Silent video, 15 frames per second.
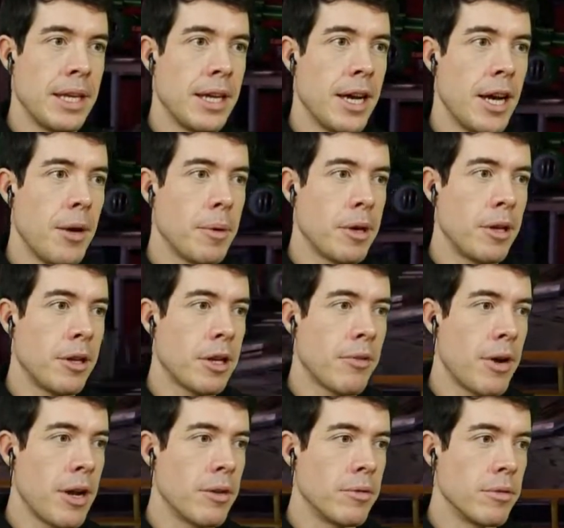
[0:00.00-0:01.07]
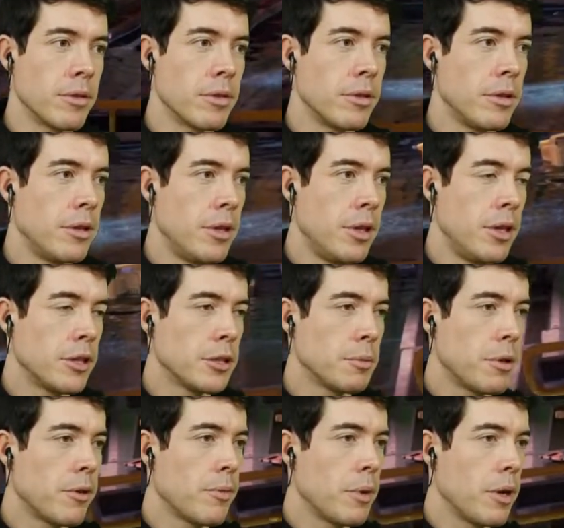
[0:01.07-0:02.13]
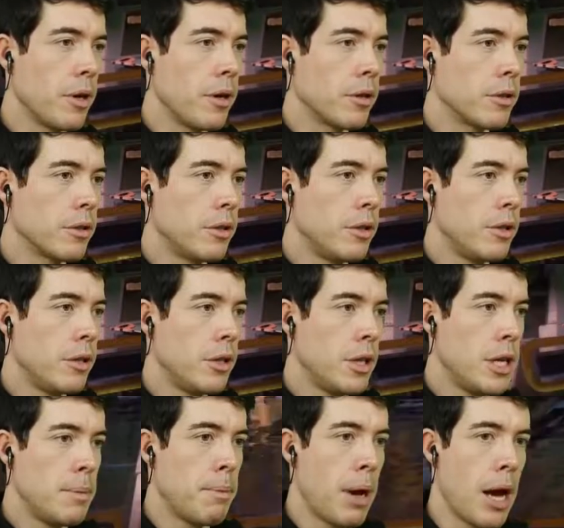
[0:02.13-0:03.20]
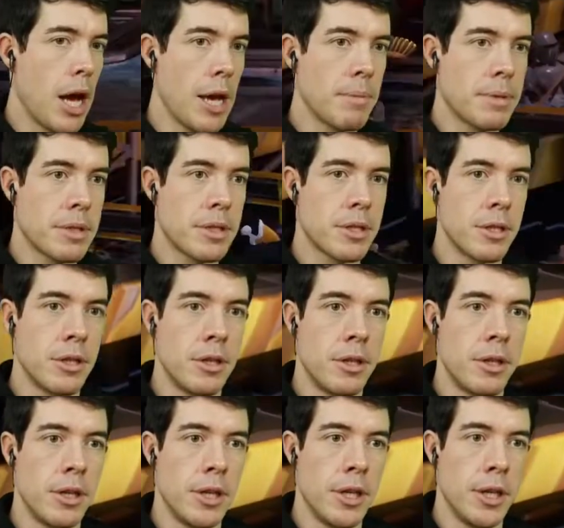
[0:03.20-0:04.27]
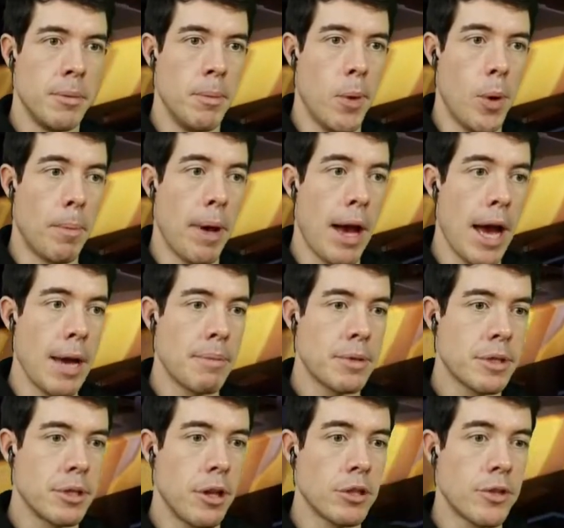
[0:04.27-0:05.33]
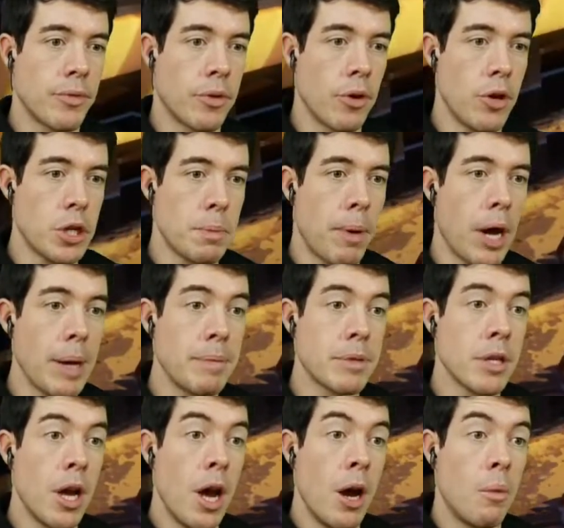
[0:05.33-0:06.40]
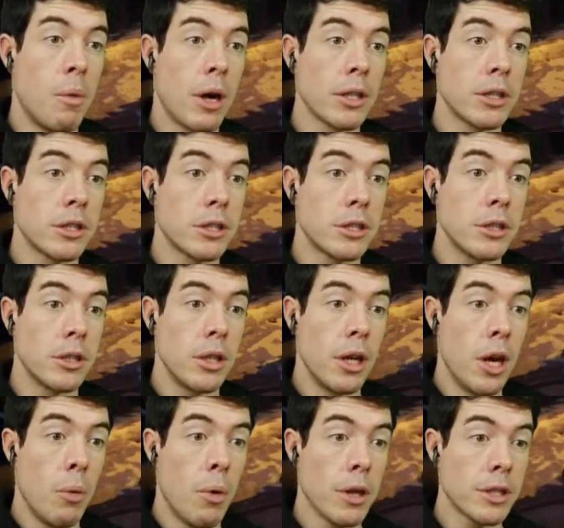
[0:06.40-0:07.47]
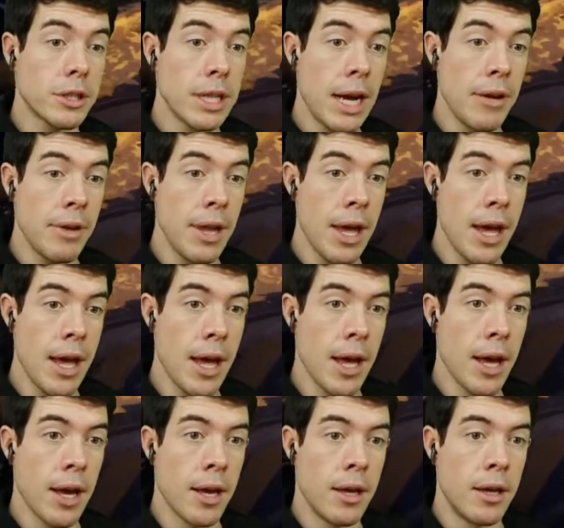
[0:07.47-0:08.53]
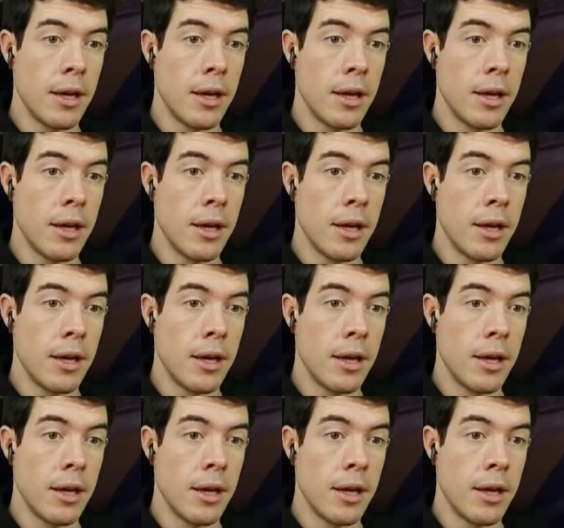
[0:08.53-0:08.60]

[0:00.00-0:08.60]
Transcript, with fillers: Ah, we can look around. So what have we got? Pipes? More pipes? Lots of Gooigi pipes. What's, what's down there?